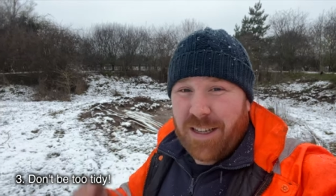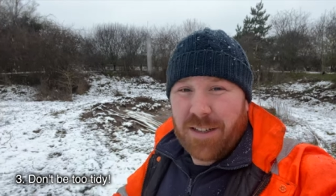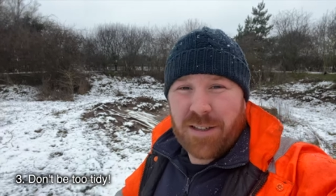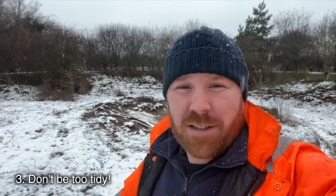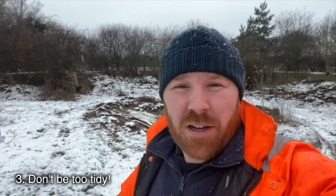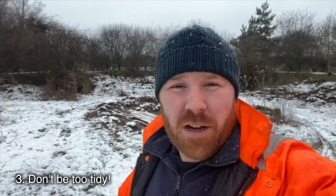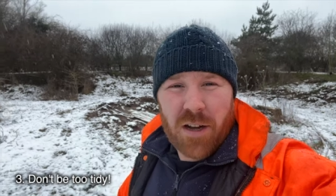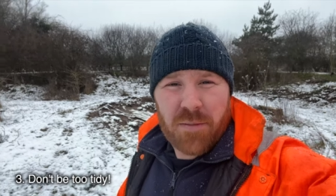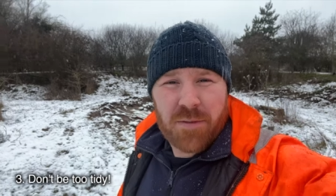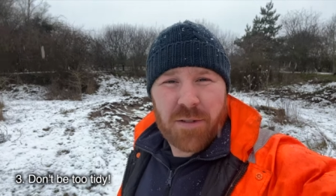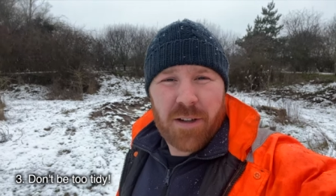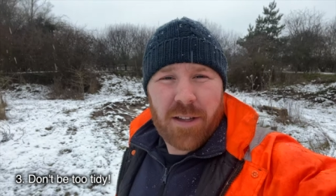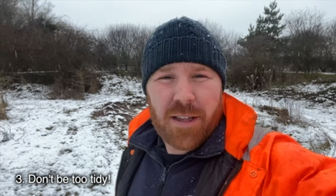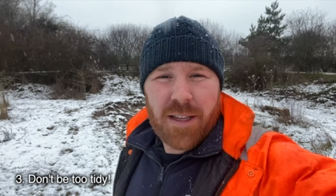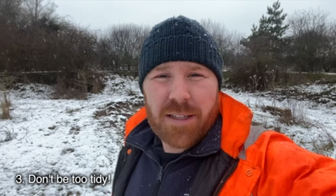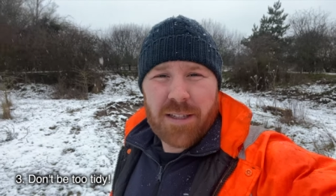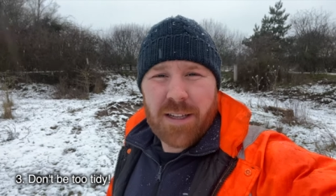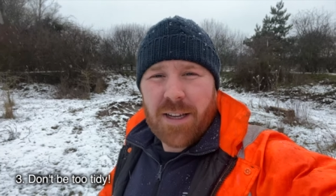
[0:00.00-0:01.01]
in times like
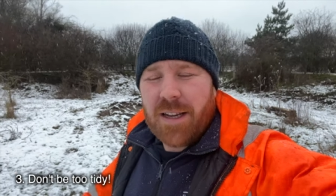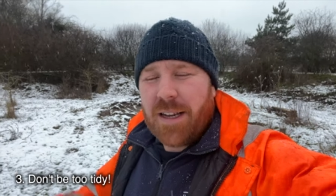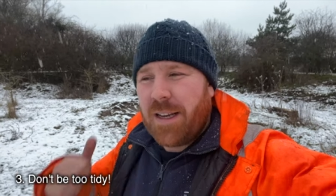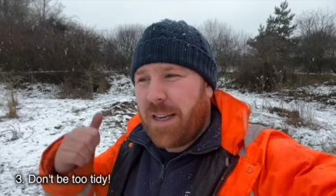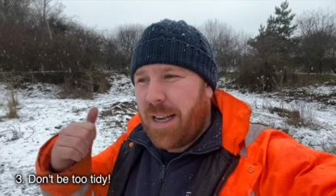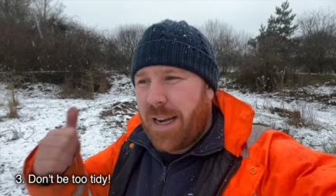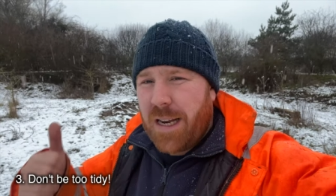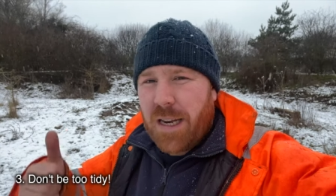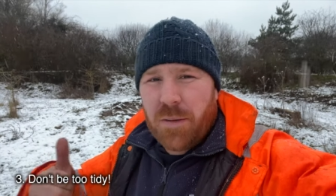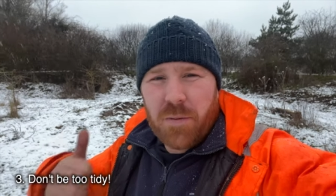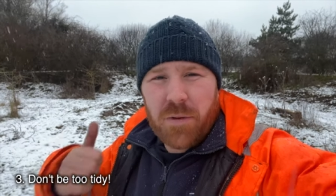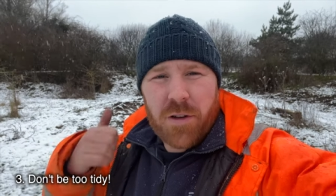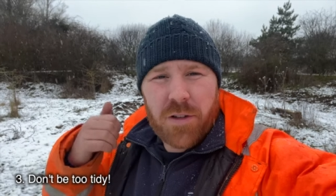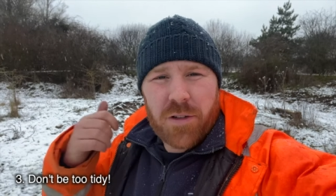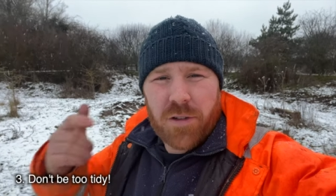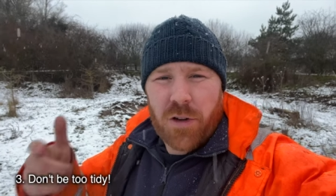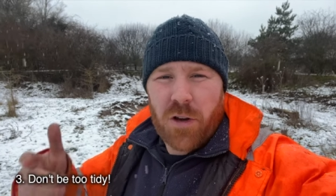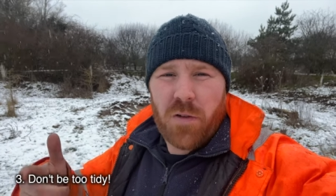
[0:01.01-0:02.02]
this,
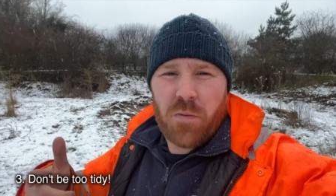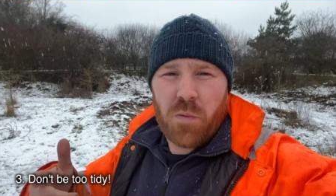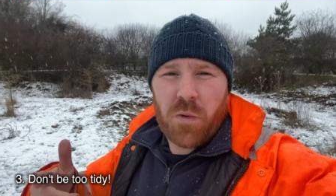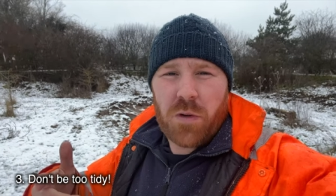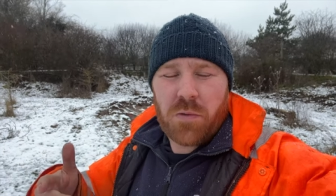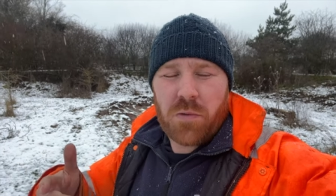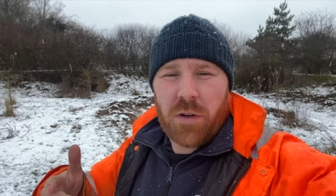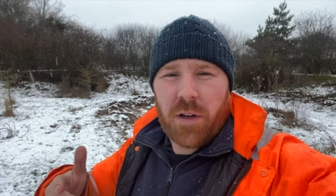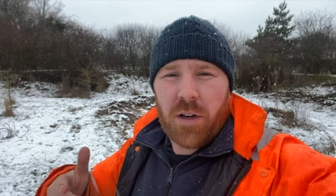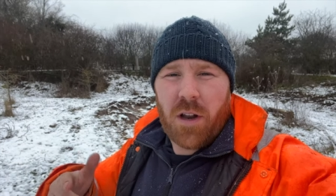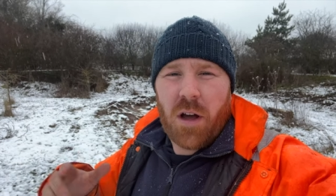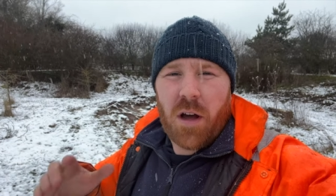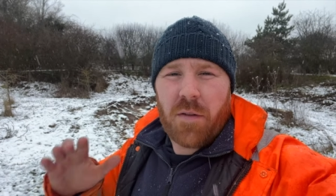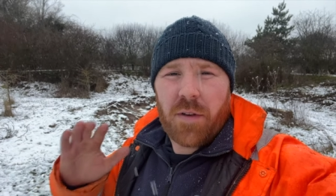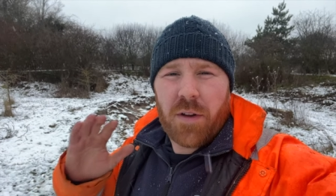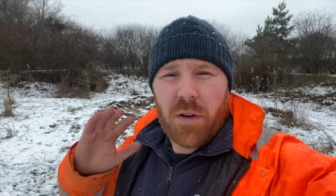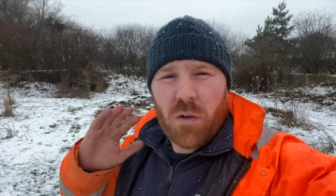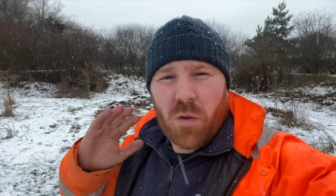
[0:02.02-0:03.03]
ladybirds, overwintering
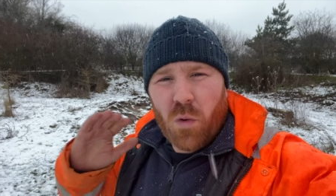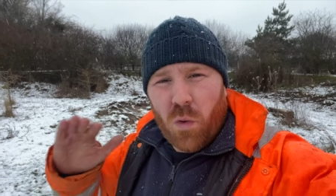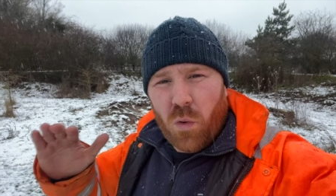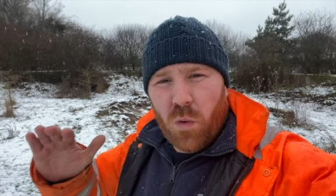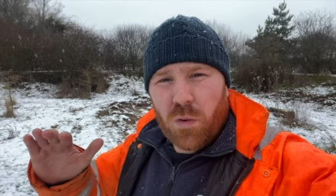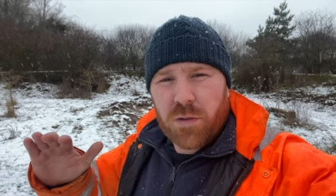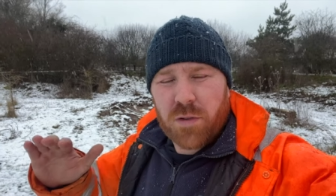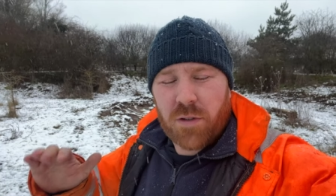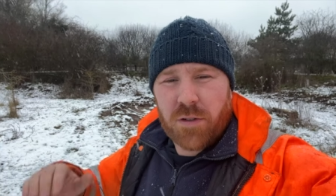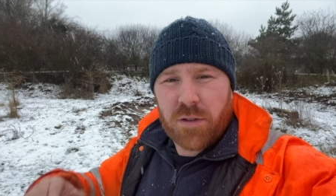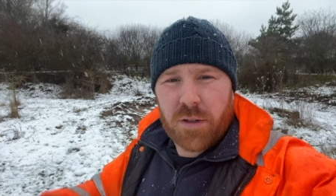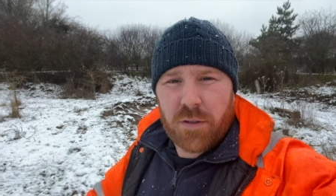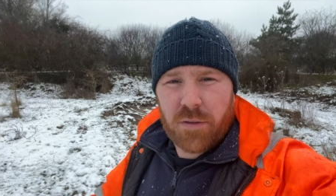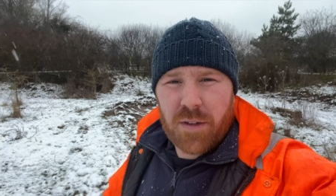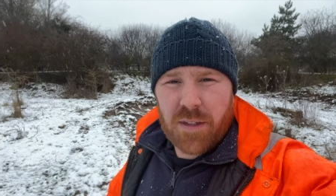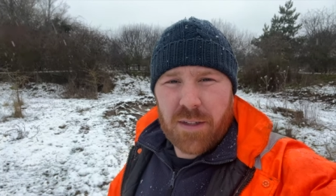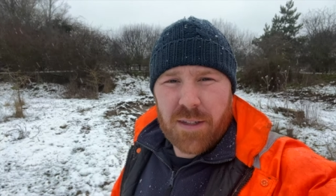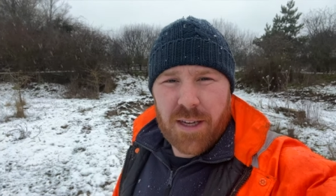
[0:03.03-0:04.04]
larvae and all sorts
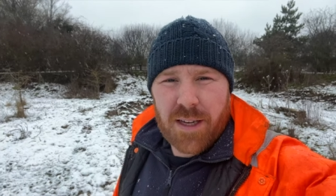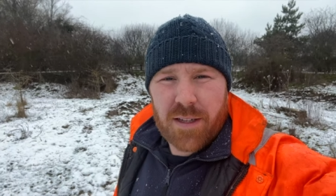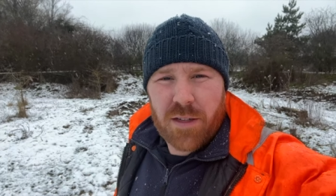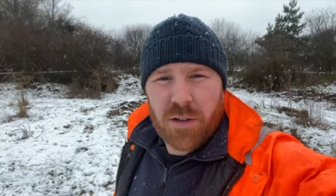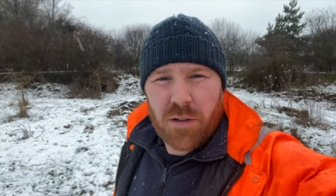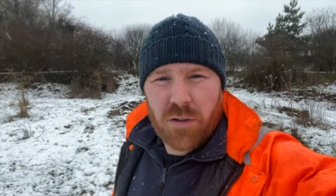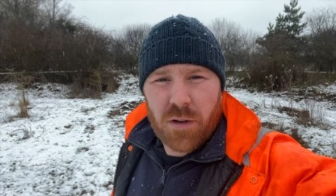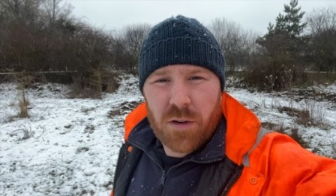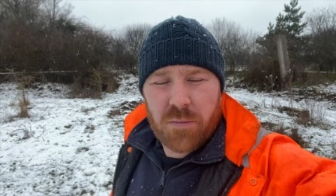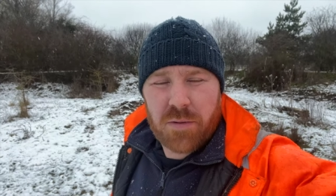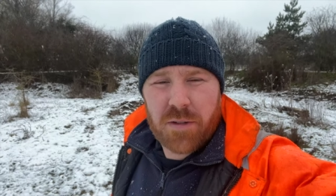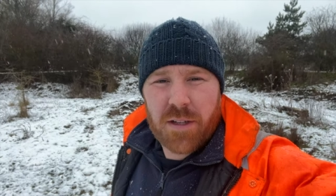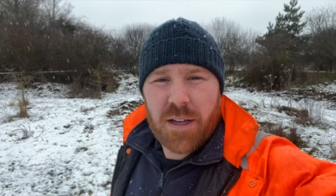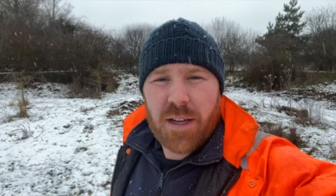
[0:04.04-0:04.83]
of insects and grubs